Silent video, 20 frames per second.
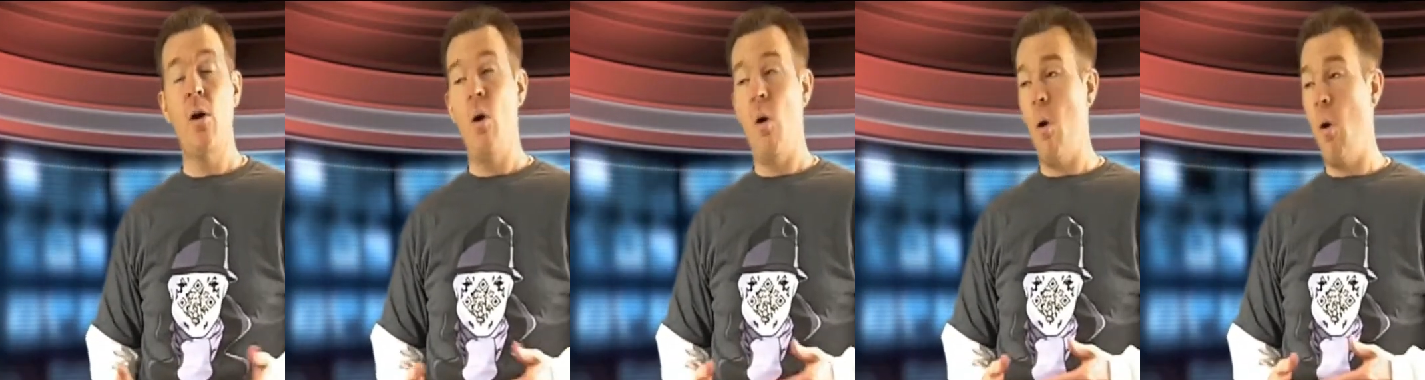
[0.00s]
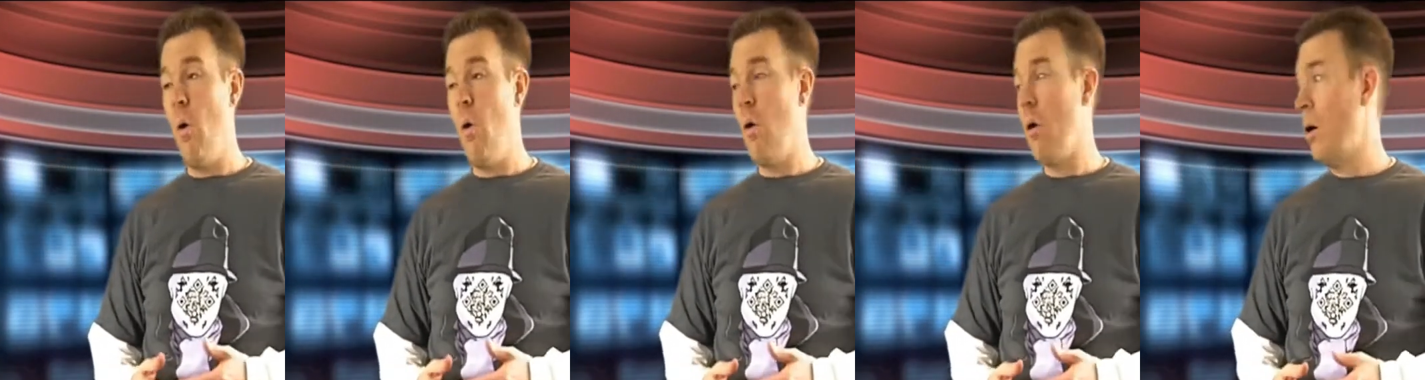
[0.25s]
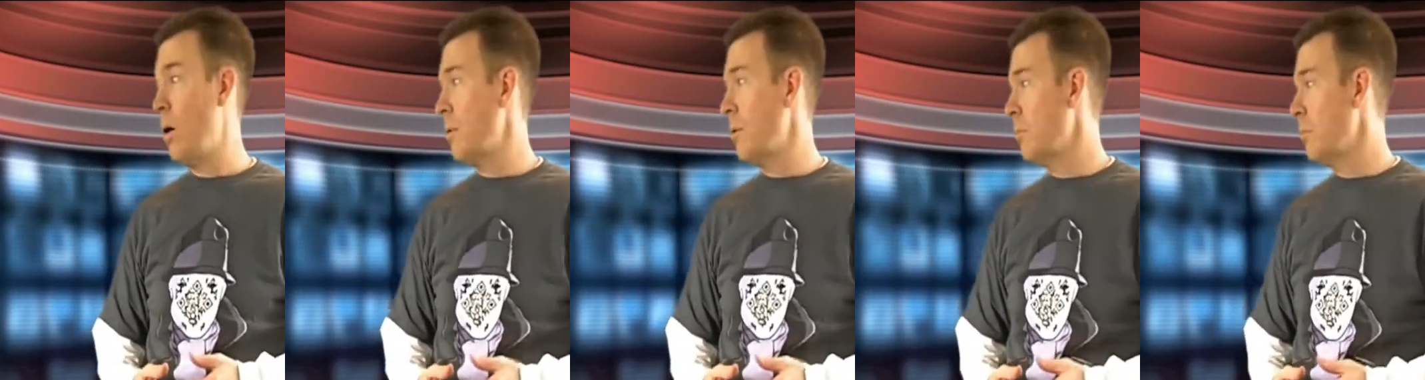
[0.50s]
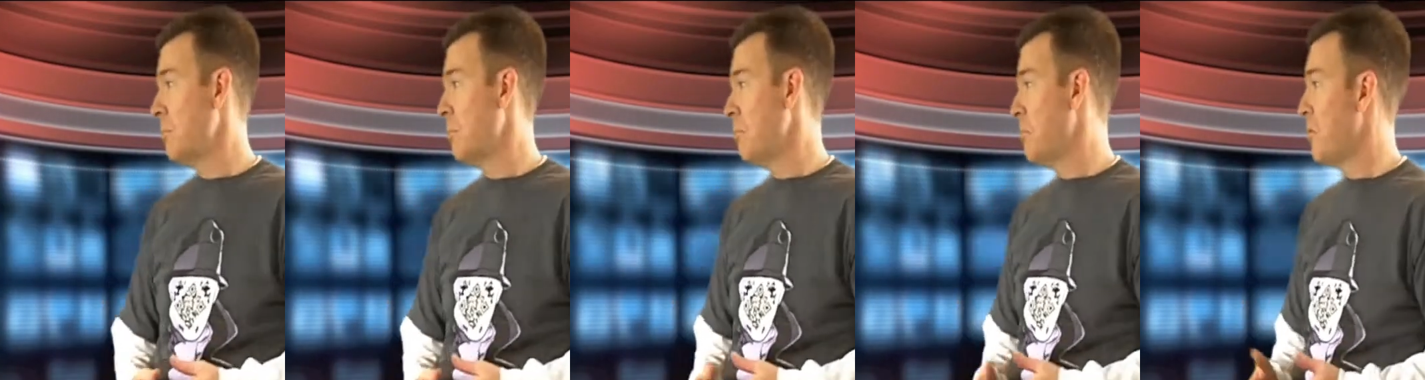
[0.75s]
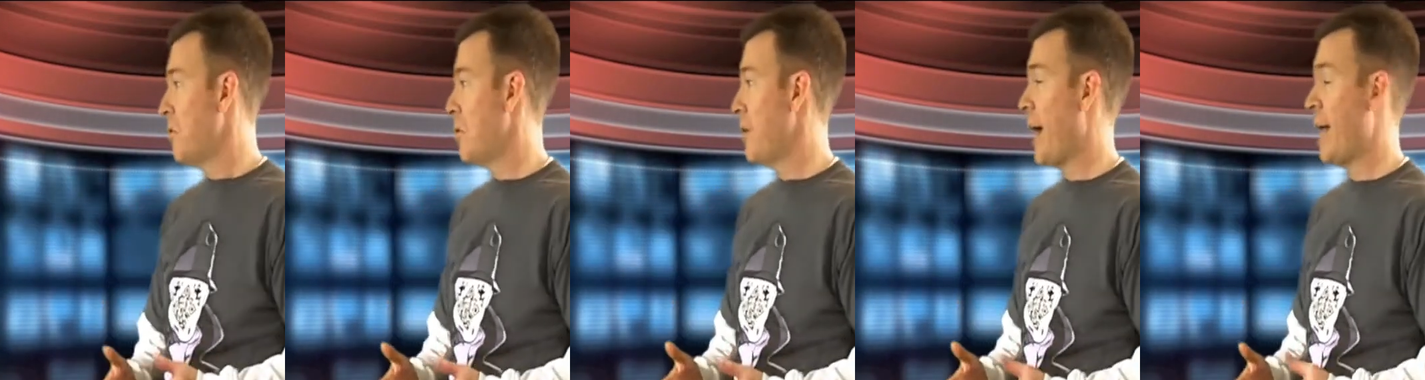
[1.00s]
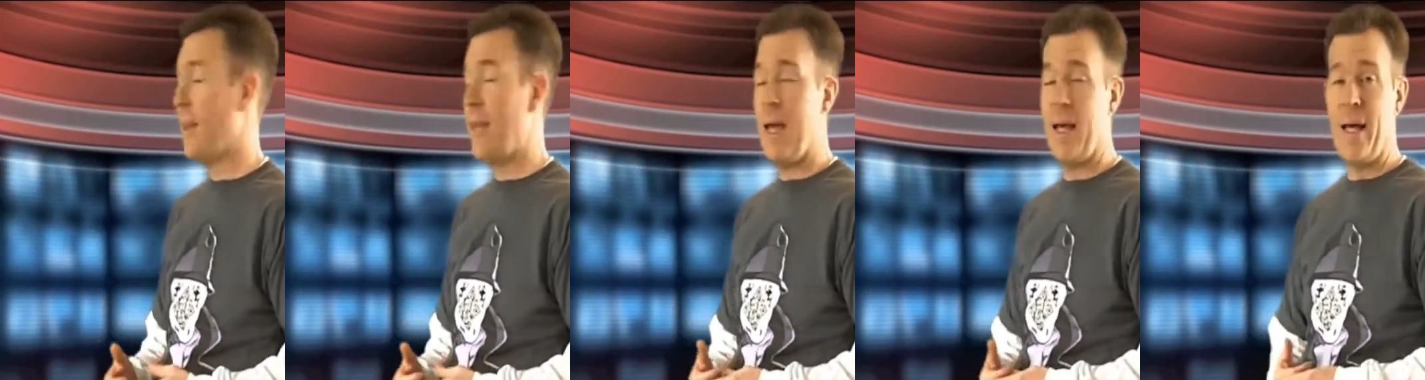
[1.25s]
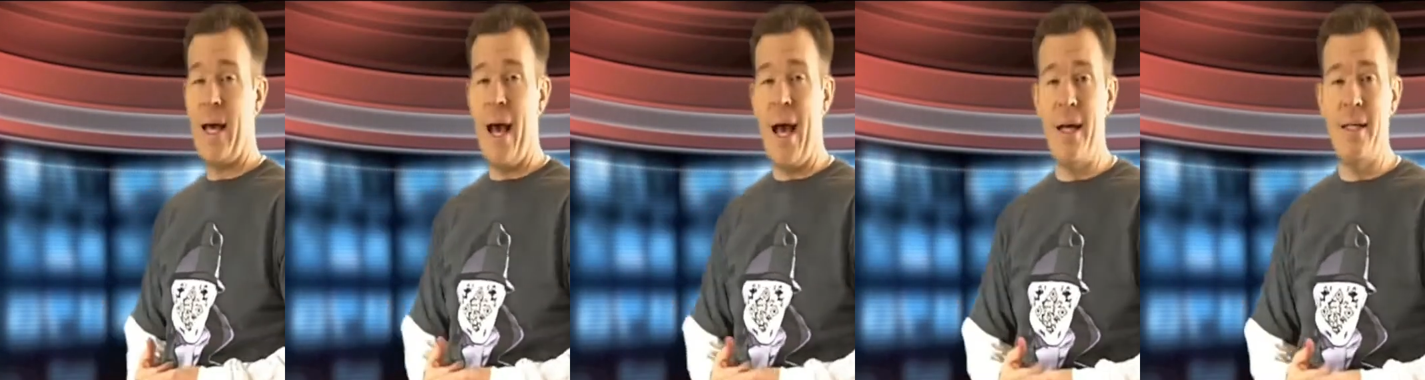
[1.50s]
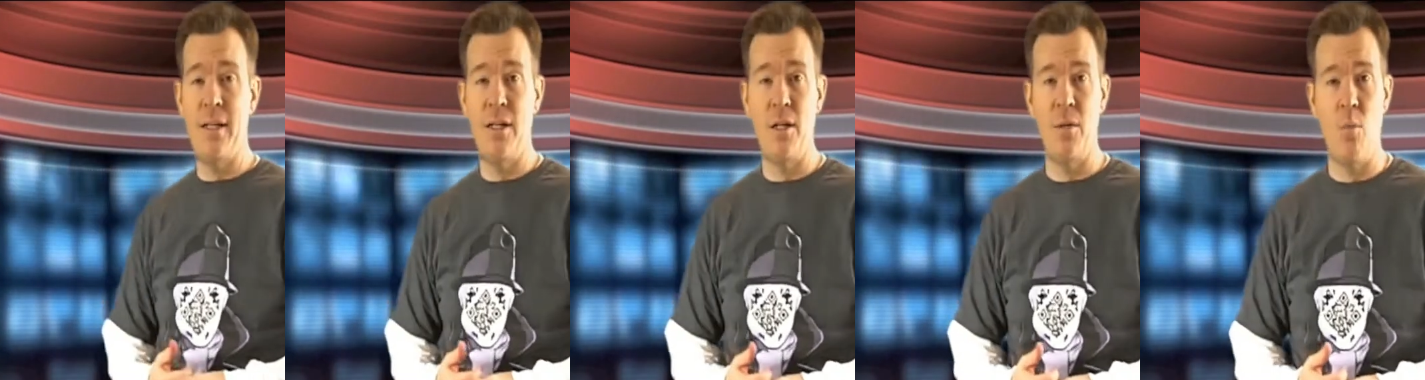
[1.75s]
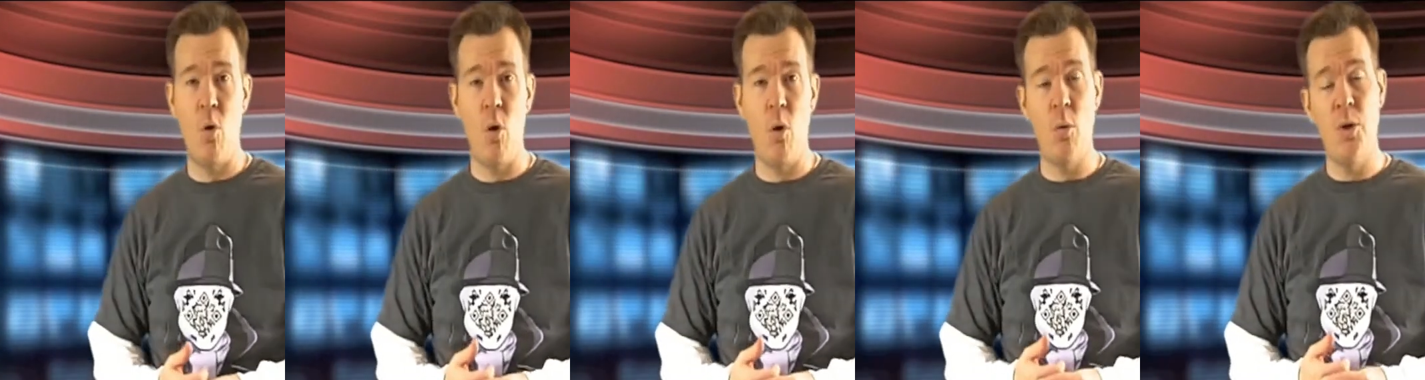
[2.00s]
or they're not that kind anymore,